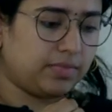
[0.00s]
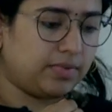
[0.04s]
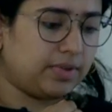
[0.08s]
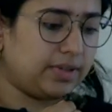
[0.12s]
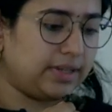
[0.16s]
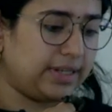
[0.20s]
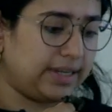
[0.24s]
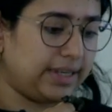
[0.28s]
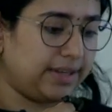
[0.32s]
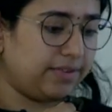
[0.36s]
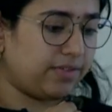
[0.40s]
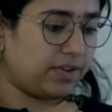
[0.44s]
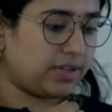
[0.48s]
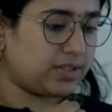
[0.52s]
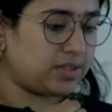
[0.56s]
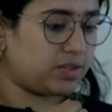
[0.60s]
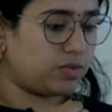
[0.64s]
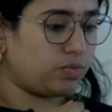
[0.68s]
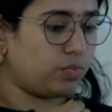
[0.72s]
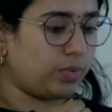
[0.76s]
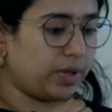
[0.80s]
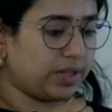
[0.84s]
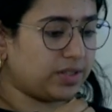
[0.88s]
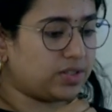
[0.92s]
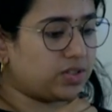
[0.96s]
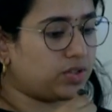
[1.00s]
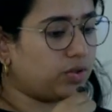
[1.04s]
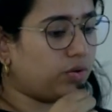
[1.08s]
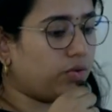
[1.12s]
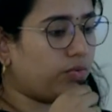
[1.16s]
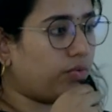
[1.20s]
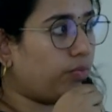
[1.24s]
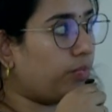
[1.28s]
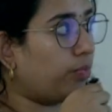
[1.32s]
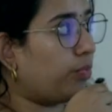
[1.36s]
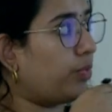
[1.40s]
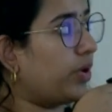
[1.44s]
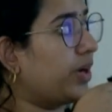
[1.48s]
leave us with?
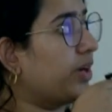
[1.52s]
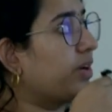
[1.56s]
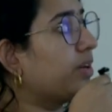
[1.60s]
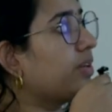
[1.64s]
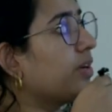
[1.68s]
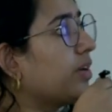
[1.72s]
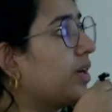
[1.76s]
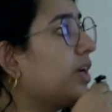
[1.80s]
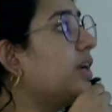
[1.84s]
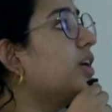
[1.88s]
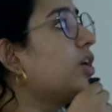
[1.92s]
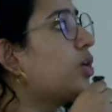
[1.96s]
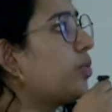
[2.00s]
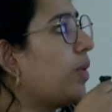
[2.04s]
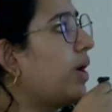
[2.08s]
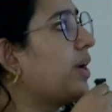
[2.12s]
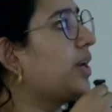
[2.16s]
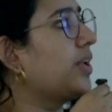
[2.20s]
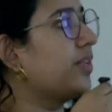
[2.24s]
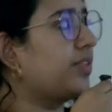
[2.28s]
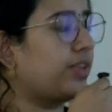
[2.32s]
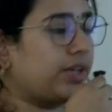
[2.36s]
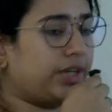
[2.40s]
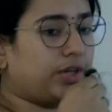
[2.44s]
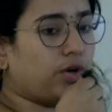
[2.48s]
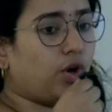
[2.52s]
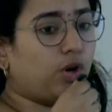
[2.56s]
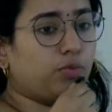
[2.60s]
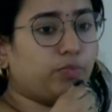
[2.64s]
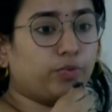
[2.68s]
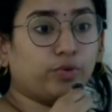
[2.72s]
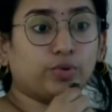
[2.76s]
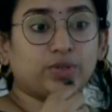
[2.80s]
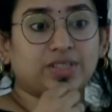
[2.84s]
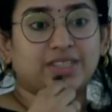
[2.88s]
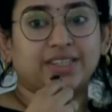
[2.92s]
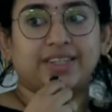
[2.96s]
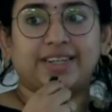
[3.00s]
So we're in 23,
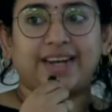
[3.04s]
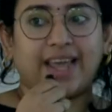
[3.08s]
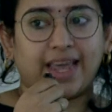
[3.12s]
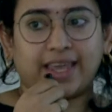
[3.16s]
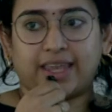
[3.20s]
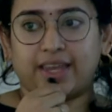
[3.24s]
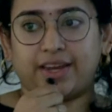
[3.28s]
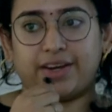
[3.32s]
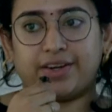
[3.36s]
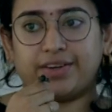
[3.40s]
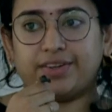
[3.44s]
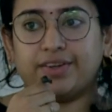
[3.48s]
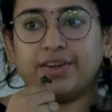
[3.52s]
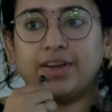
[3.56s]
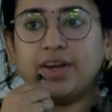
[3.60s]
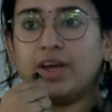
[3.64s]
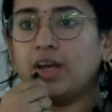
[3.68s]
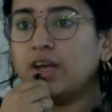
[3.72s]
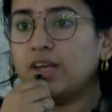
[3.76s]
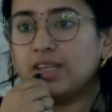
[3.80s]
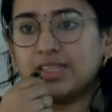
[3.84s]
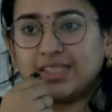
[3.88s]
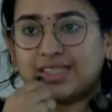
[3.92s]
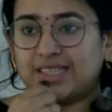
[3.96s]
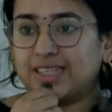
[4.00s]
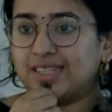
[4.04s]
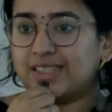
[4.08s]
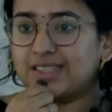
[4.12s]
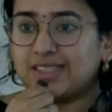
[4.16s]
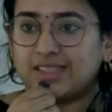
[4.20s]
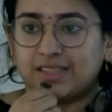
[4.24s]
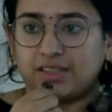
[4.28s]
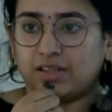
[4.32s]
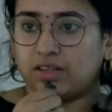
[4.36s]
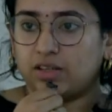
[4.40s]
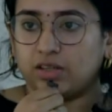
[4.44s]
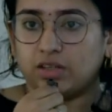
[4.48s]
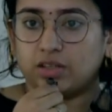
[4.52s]
almost a decade since
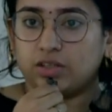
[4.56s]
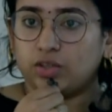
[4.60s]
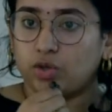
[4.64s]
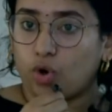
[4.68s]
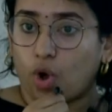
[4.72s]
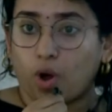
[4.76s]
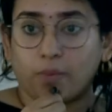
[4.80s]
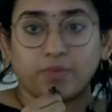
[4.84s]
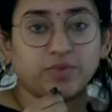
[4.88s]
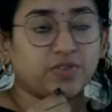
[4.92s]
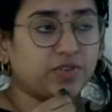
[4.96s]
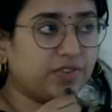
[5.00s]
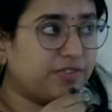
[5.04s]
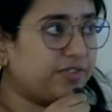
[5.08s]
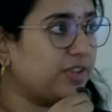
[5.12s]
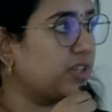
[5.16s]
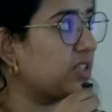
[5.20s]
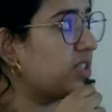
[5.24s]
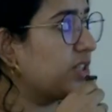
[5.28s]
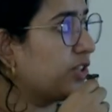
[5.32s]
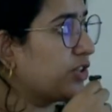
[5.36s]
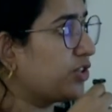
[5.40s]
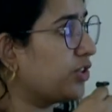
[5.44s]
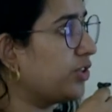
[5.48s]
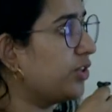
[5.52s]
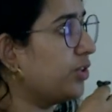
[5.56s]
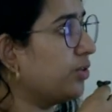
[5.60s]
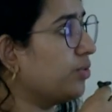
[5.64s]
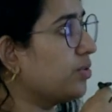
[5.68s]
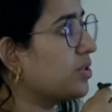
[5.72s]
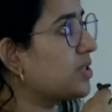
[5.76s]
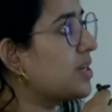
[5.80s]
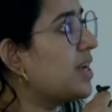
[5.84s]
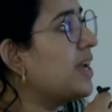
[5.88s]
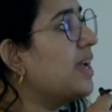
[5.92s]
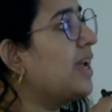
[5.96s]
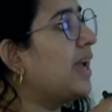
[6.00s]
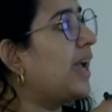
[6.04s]
the norms were first
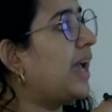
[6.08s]
introduced,